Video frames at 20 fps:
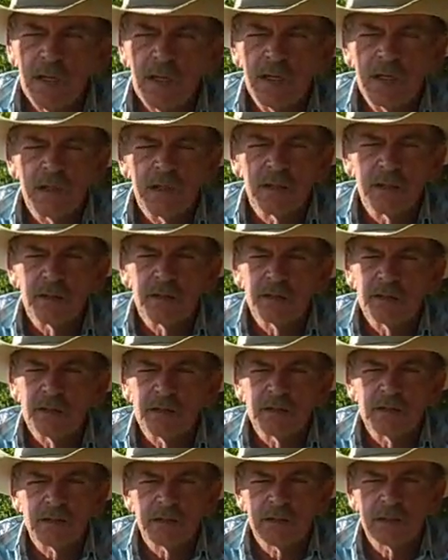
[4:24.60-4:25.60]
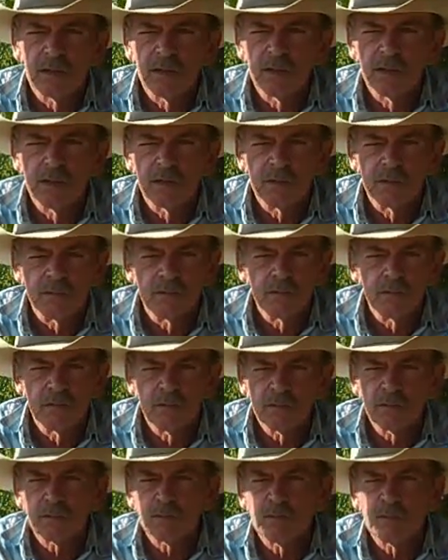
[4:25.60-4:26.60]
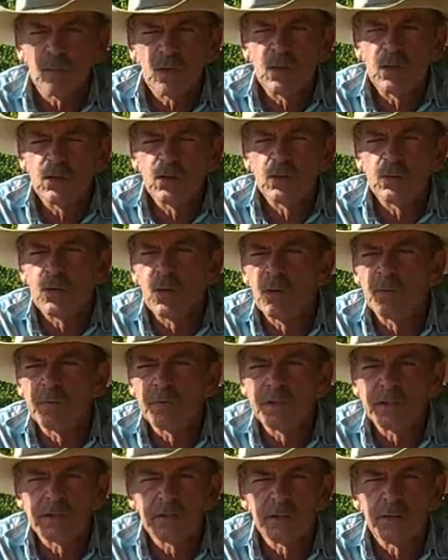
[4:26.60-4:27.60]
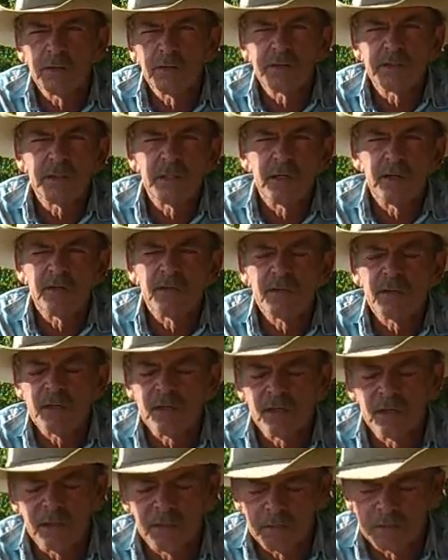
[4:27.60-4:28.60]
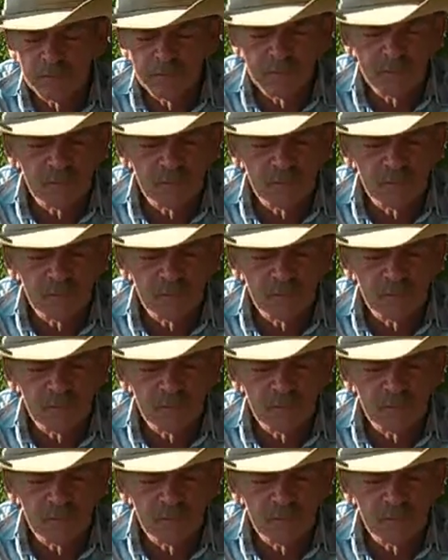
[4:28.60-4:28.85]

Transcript: And so, you know, roping this horse and everything,